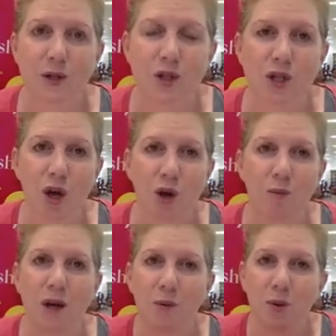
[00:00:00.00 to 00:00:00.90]
So
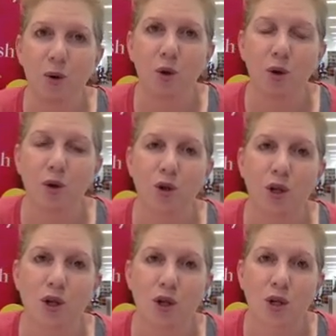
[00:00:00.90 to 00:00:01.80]
people
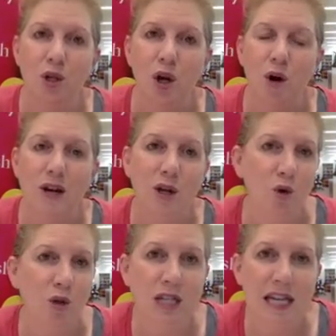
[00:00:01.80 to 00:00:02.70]
that are in
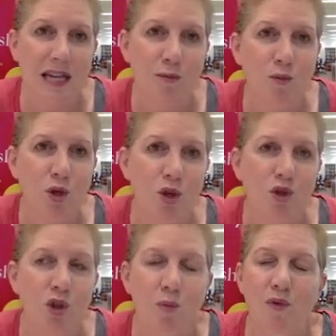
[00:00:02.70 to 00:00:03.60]
your team that you
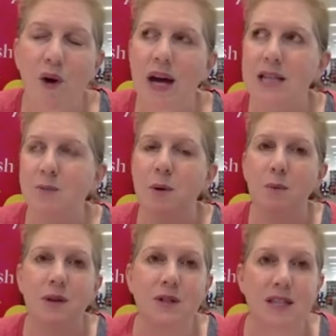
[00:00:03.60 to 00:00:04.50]
supervise, people
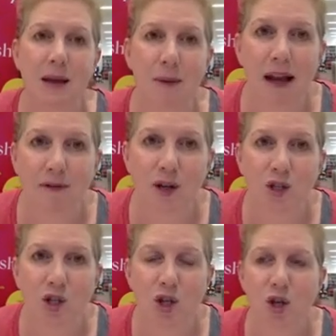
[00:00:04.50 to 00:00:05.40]
at the same level as
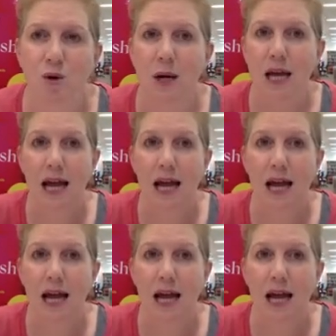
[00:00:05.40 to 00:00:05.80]
you,